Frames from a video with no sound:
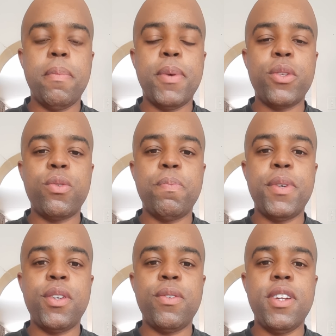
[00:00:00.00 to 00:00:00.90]
about to
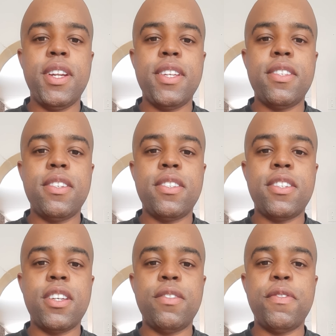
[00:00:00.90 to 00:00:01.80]
bring you the latest
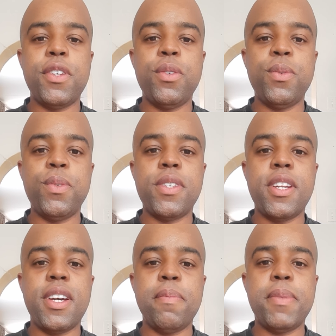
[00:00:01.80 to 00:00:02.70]
transfer news
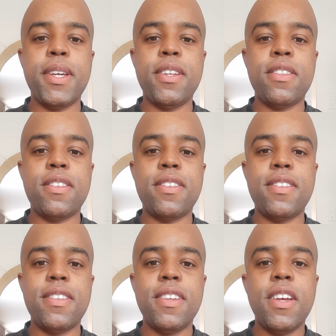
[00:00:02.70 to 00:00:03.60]
and
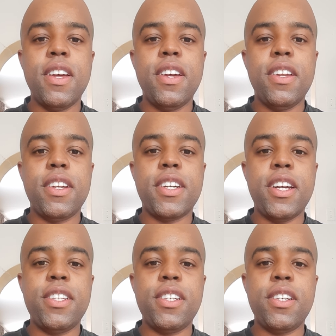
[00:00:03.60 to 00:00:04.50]
updates
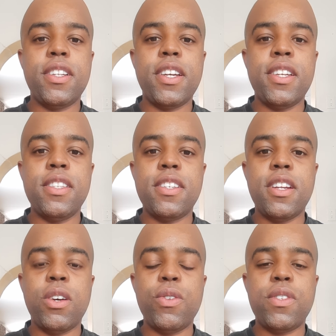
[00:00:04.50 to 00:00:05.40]
regarding the ins
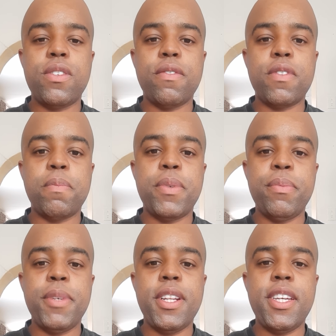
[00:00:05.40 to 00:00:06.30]
and outs of the
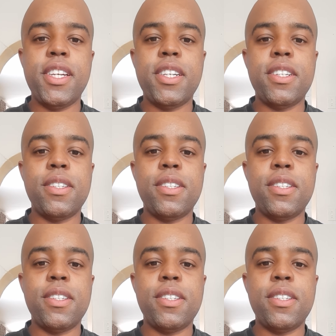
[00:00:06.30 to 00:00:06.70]
Premier League.